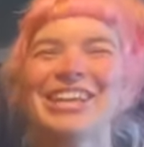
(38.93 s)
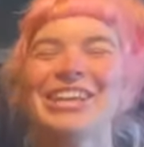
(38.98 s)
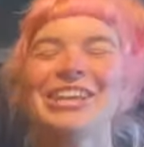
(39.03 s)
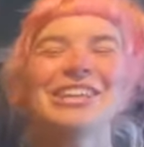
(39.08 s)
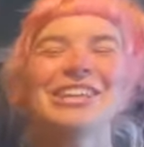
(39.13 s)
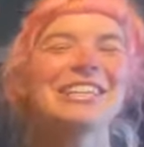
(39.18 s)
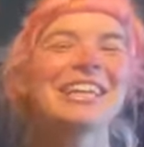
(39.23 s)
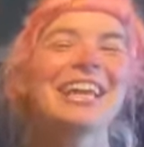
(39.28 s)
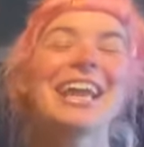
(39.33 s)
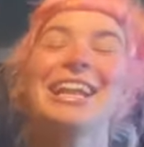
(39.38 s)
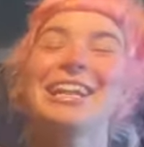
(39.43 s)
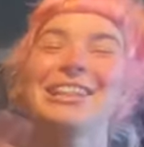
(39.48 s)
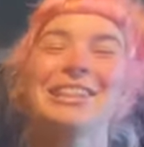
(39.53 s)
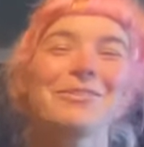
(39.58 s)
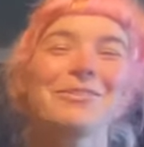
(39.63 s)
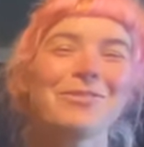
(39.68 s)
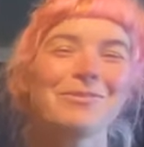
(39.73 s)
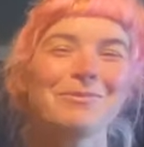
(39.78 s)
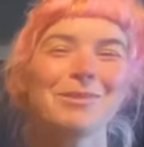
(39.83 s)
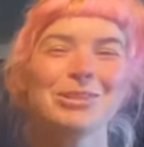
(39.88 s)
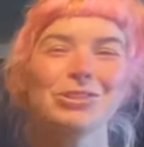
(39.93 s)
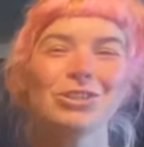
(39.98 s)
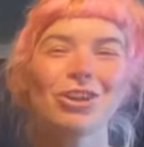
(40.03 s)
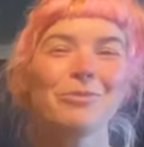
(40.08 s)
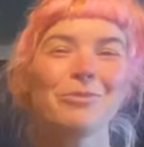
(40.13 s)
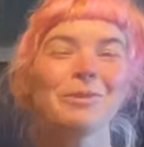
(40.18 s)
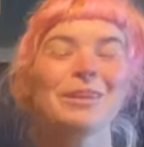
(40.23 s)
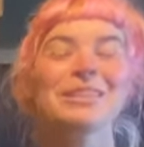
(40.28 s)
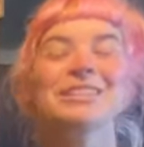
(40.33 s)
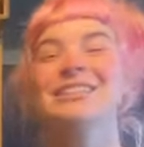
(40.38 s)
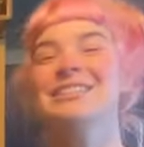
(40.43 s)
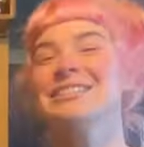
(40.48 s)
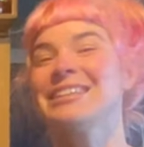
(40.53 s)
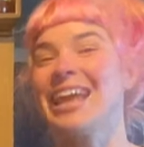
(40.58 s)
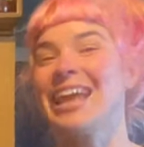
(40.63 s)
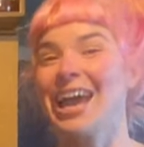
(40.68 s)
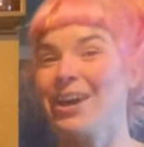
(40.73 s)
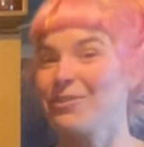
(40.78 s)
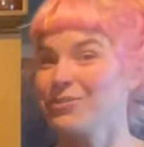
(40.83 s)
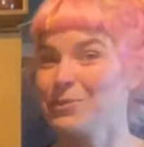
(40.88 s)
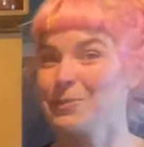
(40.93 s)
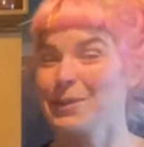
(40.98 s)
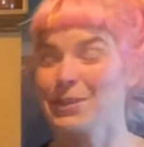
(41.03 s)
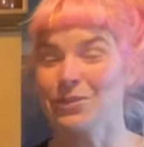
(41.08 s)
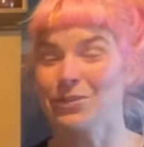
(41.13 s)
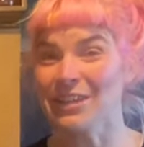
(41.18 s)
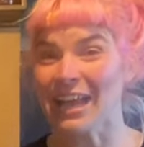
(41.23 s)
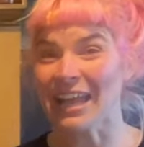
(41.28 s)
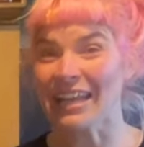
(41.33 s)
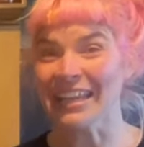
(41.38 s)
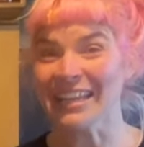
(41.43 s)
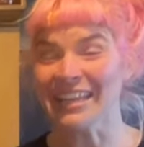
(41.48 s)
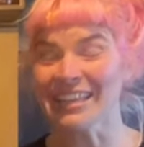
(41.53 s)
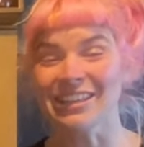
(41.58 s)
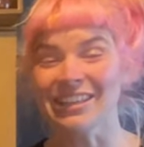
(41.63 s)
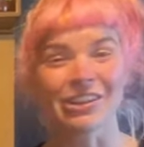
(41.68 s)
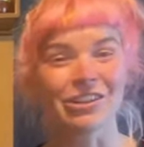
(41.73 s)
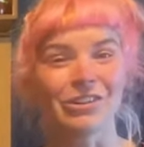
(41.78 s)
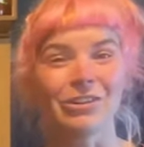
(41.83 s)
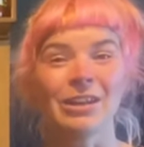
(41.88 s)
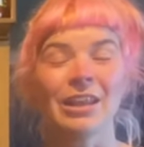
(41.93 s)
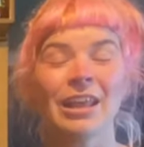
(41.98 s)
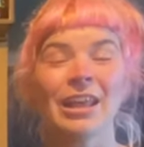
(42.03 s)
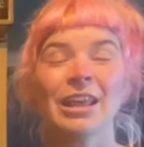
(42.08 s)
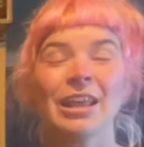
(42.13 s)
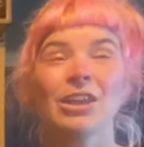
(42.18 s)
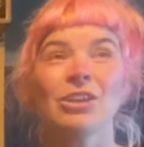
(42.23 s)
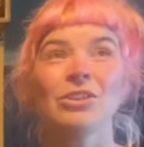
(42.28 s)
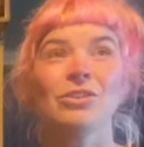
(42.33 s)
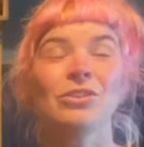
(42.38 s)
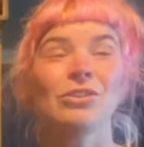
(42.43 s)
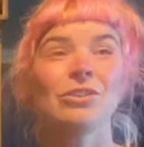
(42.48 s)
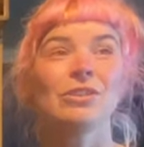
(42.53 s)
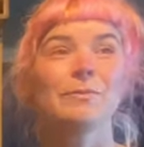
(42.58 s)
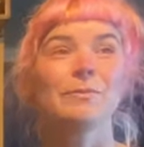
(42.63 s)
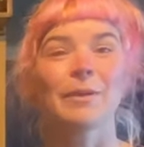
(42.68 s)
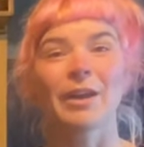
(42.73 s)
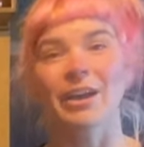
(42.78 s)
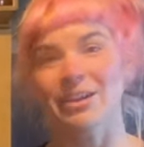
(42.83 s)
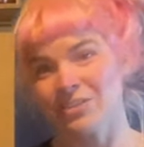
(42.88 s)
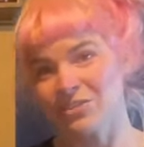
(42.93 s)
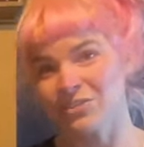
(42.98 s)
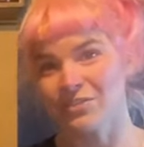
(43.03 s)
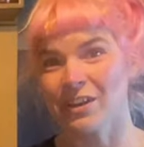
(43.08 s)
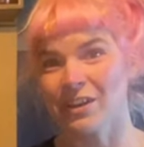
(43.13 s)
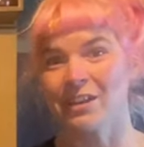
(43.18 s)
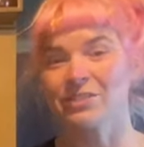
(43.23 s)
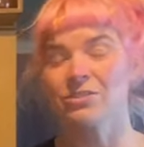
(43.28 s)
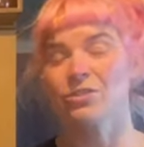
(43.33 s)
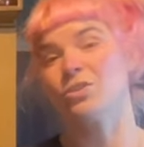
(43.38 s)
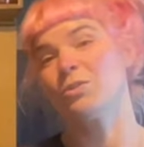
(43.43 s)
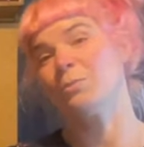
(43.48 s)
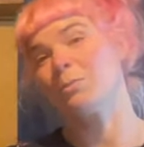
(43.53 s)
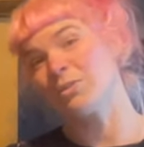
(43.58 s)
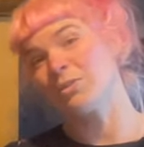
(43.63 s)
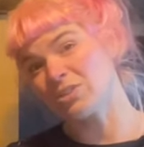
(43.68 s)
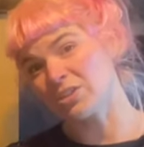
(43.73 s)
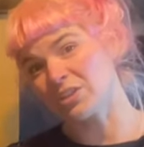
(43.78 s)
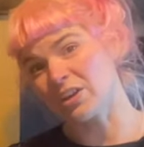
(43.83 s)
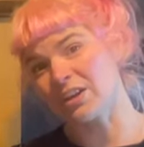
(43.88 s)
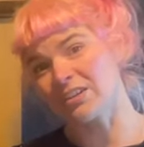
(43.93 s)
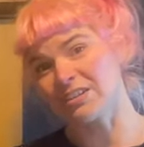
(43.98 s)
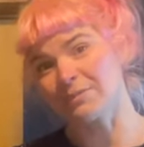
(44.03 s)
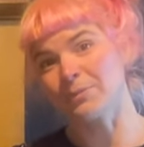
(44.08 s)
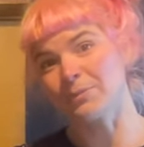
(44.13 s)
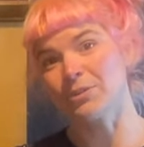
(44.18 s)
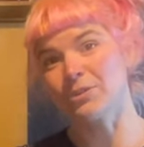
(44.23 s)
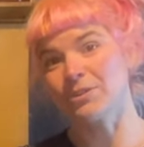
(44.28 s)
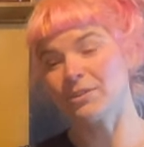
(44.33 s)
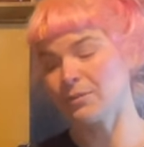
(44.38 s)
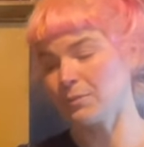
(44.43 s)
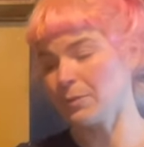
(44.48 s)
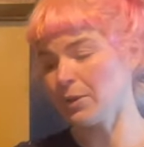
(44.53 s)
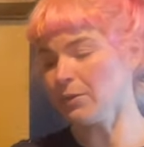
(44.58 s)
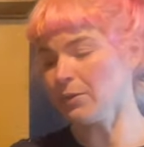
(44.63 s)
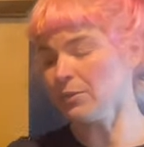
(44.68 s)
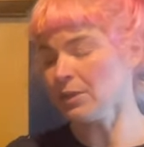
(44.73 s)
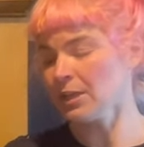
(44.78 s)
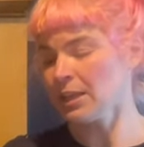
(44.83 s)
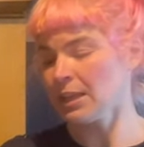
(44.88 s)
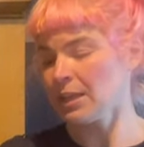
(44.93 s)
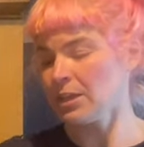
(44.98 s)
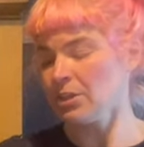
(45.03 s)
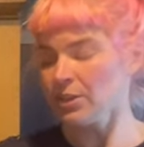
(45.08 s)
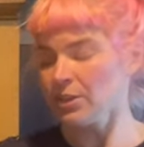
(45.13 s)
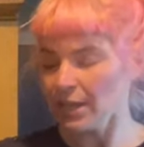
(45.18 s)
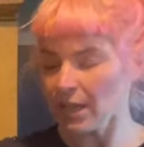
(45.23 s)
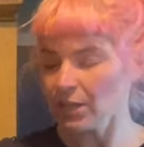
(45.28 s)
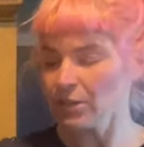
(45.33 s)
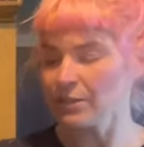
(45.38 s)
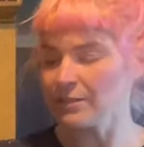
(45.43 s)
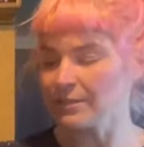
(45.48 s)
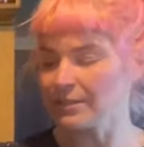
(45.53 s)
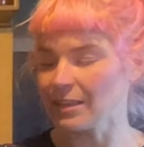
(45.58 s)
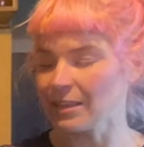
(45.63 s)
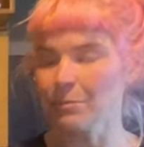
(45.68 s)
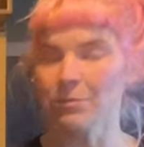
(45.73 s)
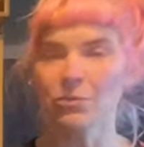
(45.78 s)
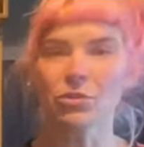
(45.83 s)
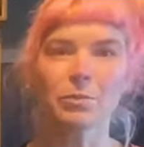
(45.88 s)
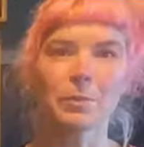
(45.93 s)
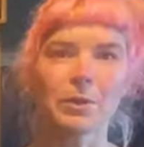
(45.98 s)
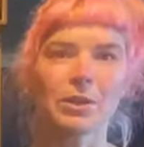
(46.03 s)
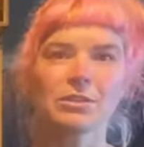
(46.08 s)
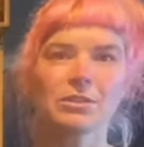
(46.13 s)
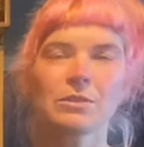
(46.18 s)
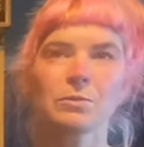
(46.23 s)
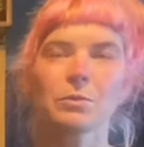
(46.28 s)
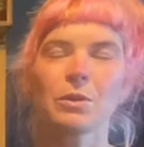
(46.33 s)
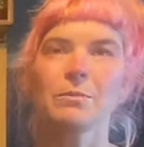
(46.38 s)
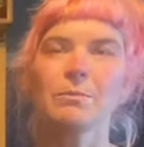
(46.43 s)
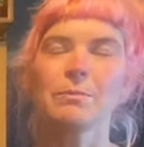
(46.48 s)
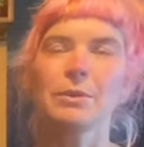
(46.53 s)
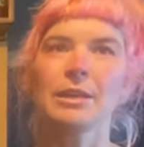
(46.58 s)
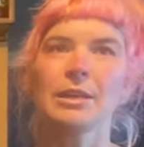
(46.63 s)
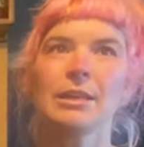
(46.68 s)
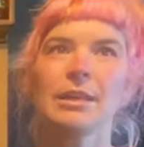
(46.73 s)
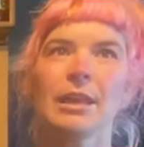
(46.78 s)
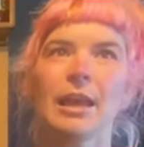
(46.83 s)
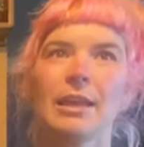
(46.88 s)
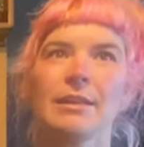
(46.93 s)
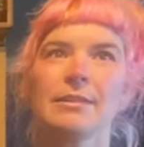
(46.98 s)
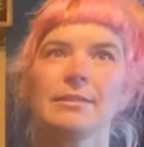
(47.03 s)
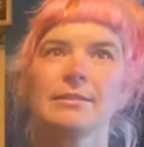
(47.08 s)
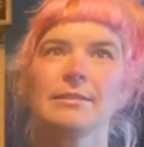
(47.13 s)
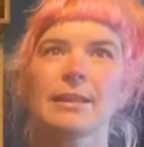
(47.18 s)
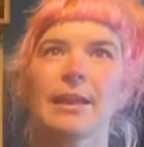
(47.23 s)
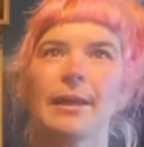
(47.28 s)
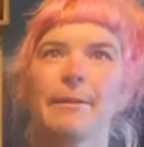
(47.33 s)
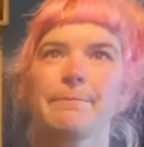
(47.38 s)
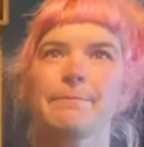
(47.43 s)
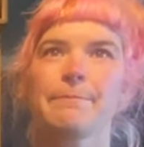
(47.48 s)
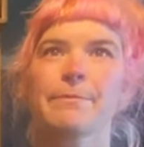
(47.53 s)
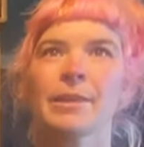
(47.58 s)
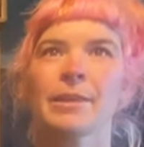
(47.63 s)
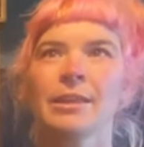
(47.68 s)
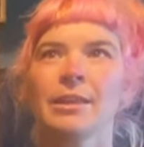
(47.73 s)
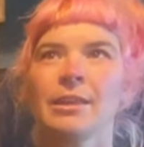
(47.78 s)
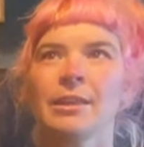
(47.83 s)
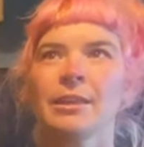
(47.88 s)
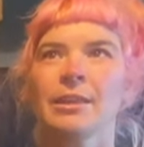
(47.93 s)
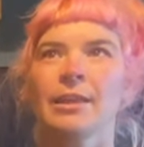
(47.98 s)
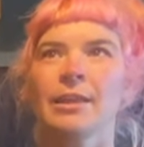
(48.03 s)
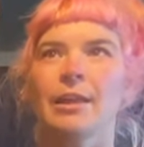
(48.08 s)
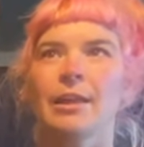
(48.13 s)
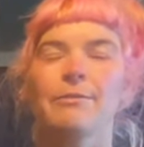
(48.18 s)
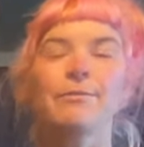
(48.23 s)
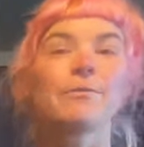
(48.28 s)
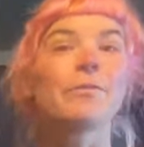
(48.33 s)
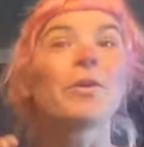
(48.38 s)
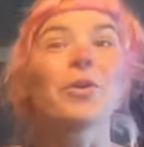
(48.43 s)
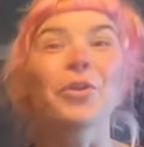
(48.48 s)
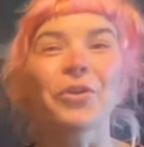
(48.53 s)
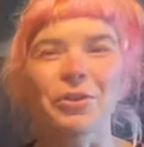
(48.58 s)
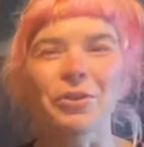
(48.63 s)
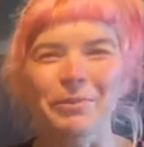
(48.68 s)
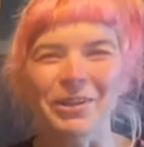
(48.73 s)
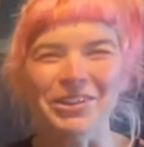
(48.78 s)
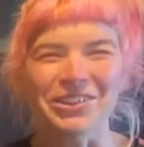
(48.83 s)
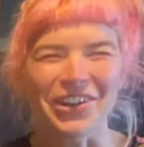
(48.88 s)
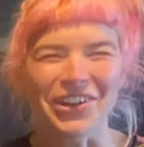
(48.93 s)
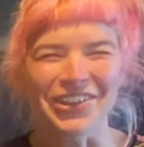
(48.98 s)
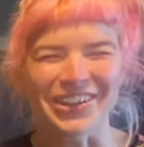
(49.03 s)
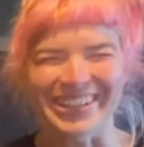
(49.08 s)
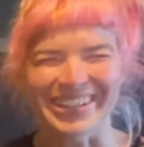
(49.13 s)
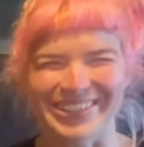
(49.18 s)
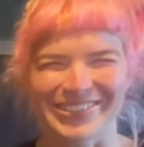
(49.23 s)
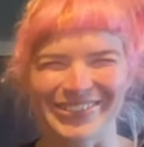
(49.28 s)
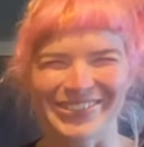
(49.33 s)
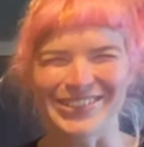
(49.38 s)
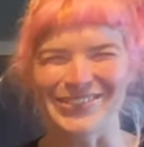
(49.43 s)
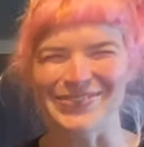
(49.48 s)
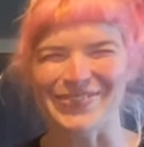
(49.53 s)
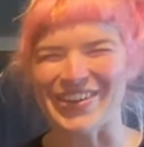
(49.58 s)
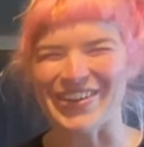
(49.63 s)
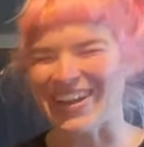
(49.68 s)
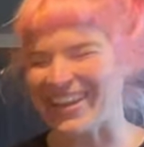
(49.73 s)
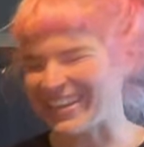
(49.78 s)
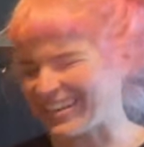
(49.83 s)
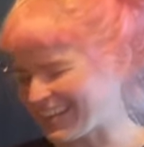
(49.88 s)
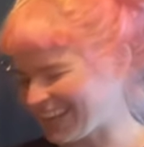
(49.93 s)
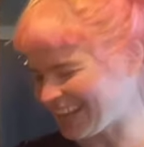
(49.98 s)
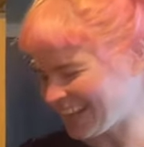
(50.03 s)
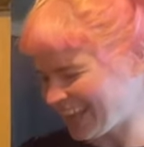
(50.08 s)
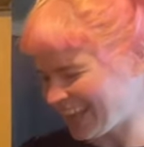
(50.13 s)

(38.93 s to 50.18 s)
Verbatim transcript: You can get anything from the shop. It doesn't have to be organic. You can use pasteurised or homogenised milk as well. You can use skim milk, but it just won't be as um, a firm a yogurt, which is fine.